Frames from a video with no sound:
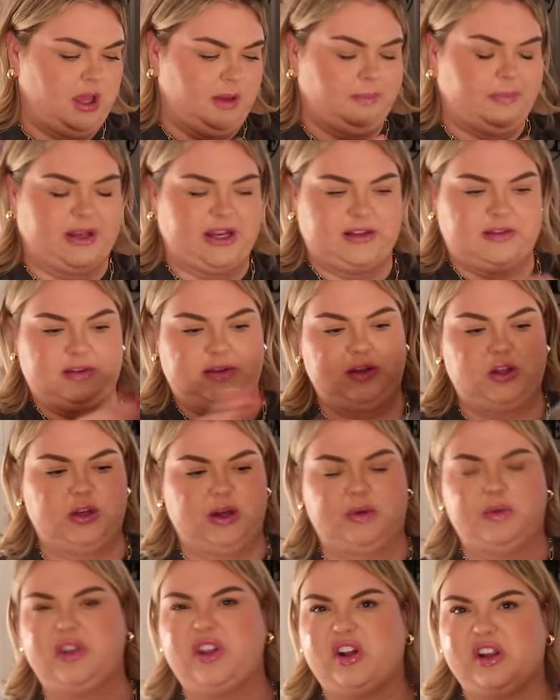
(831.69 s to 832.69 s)
But it's, you
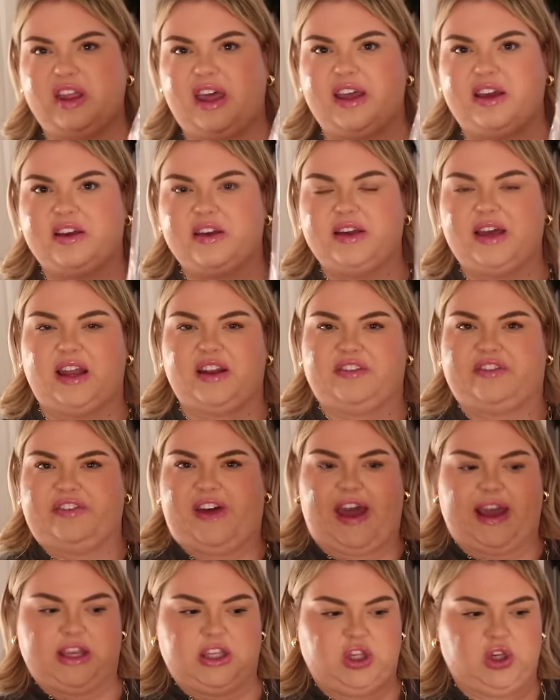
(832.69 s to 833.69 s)
know, when they're like kind of
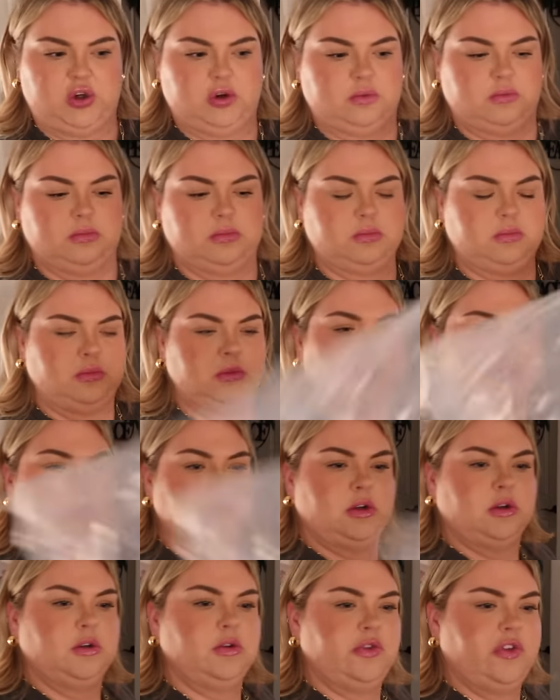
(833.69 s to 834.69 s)
vacuum
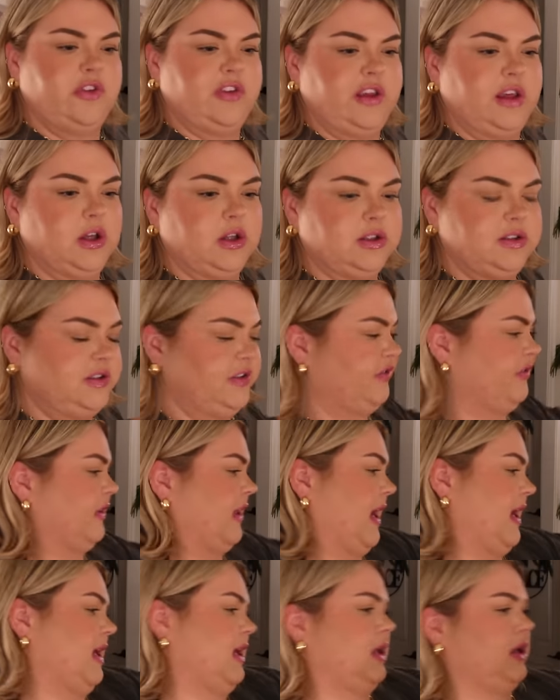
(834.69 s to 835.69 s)
sealed to
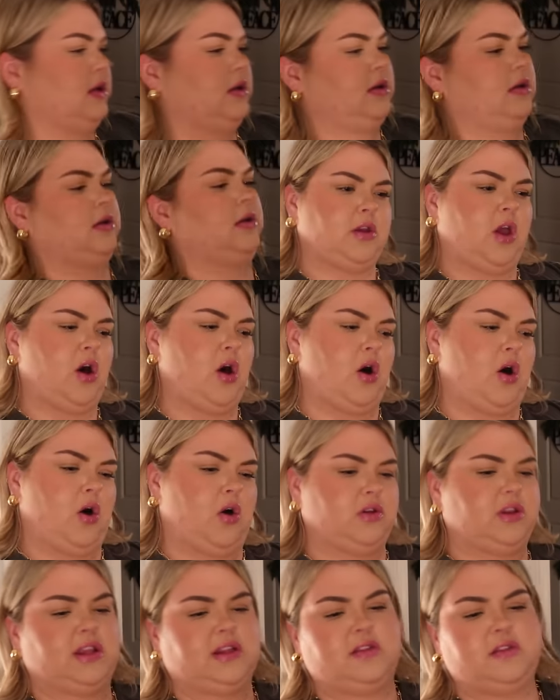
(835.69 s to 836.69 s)
flatten.
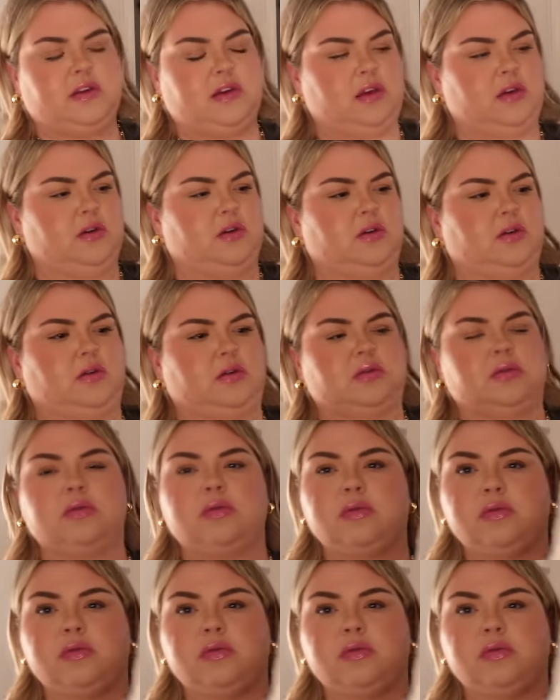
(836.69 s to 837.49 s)
Oh, that's cute.